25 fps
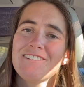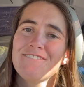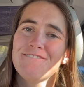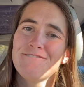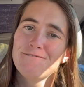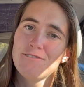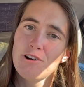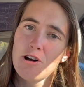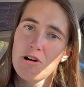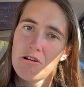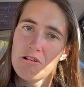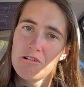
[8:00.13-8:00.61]

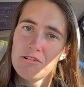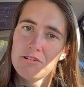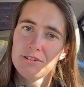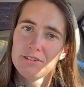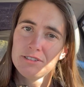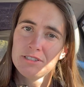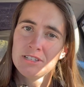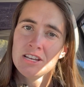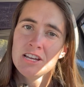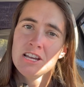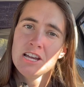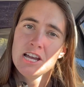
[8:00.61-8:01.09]

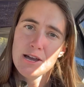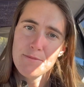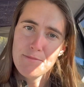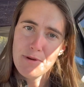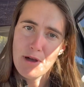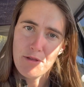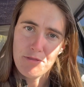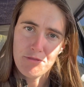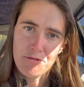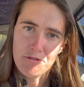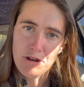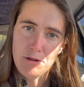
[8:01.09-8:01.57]
Falls,
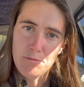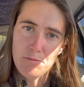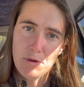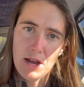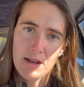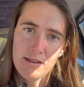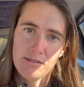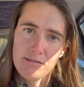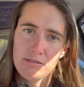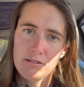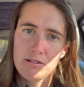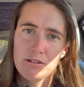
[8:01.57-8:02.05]
about 3
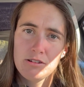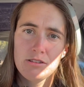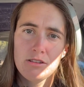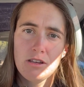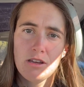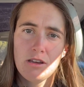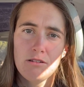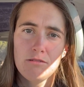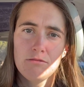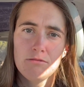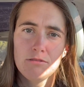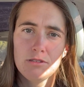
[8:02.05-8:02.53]
miles or
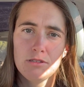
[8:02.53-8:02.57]
so.